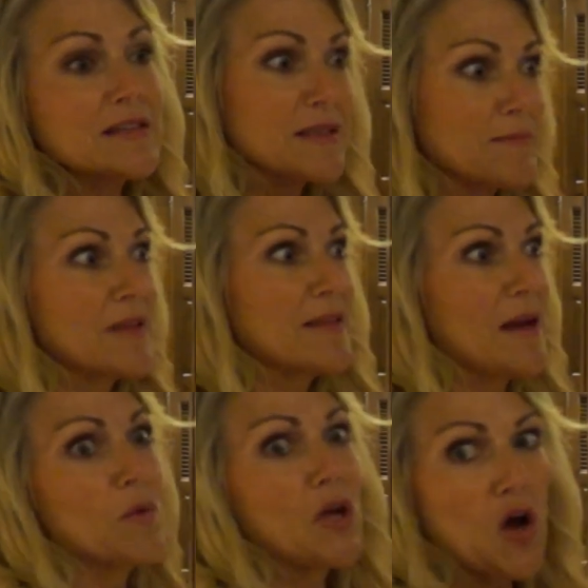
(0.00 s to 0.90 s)
something
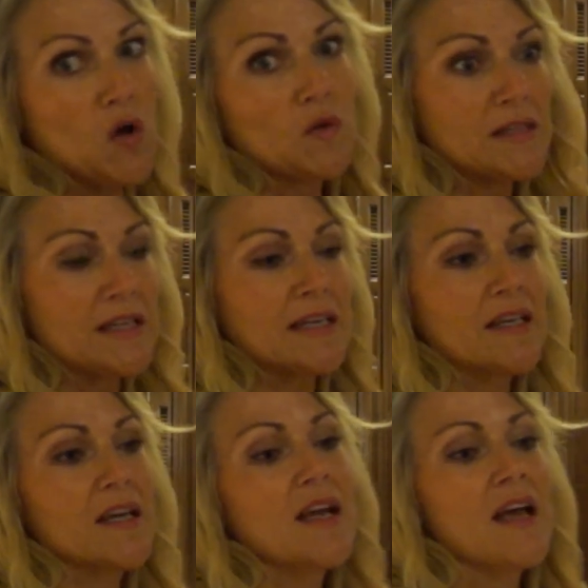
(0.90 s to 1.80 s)
that we all need.
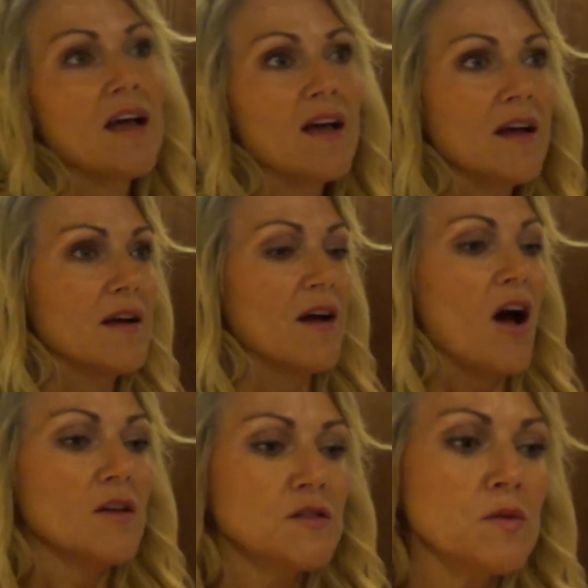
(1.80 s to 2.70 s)

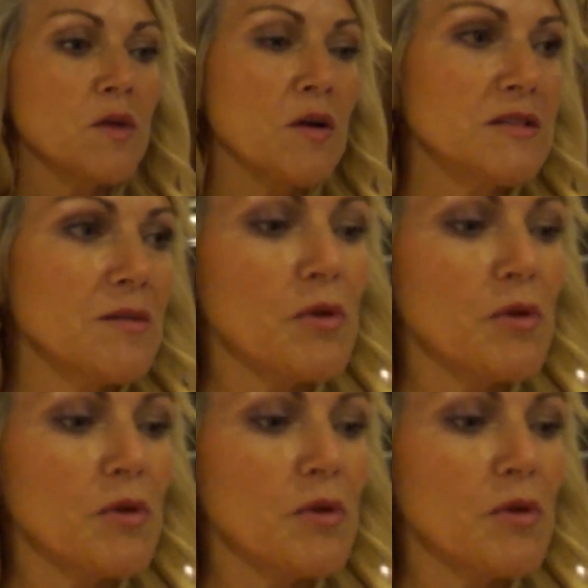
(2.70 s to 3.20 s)
Also notice the